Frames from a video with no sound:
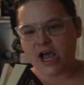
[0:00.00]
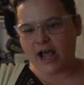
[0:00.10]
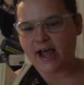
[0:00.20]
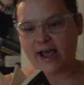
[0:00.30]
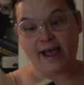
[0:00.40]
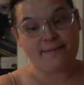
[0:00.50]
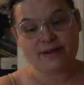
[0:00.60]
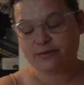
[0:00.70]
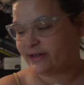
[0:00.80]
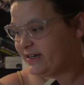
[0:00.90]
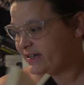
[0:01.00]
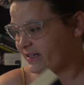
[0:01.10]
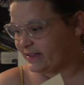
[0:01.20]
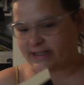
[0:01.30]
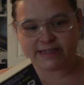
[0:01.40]
I've been
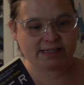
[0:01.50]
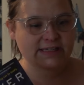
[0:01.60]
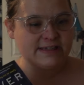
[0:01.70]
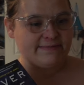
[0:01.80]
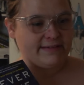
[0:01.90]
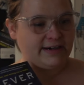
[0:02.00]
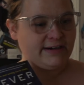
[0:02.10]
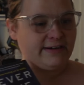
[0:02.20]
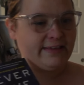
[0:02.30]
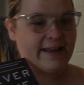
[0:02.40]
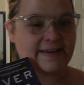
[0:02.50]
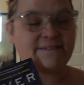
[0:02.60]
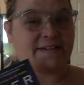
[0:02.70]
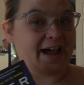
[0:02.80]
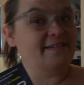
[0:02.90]
reading this for like
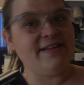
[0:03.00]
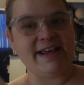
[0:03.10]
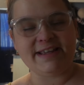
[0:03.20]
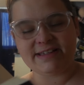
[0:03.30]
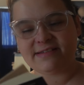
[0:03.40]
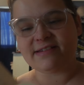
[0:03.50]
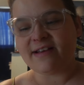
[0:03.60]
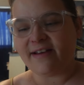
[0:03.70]
5 days